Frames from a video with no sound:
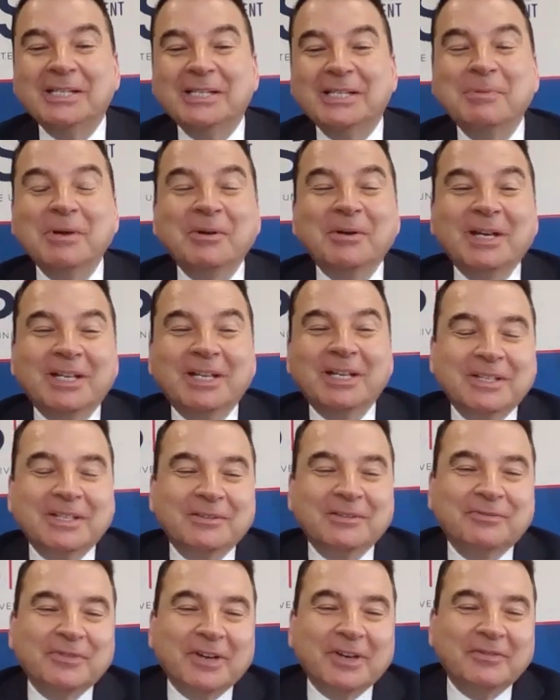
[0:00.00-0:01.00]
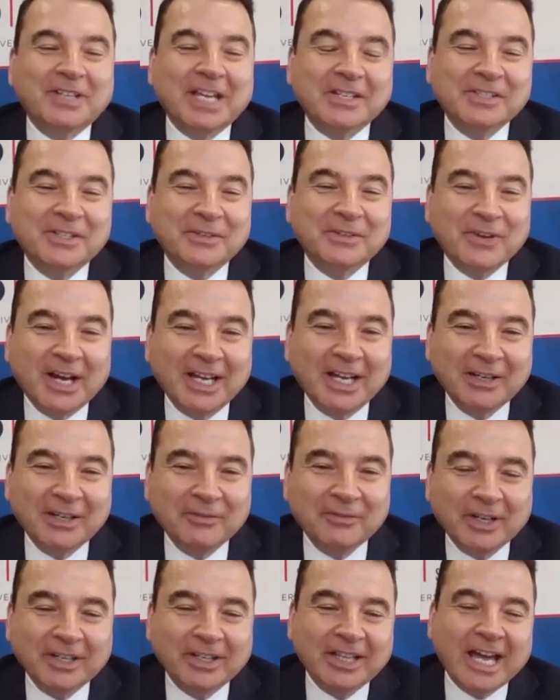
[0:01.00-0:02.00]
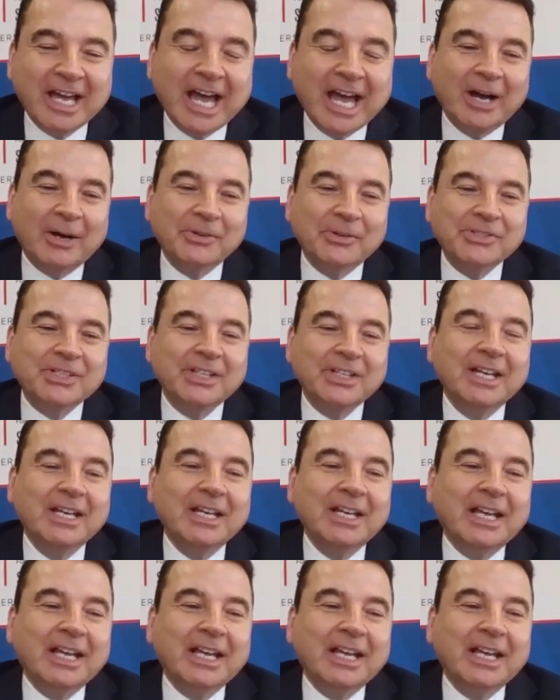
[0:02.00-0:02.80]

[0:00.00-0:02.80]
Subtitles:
experience of testifying in front of the House.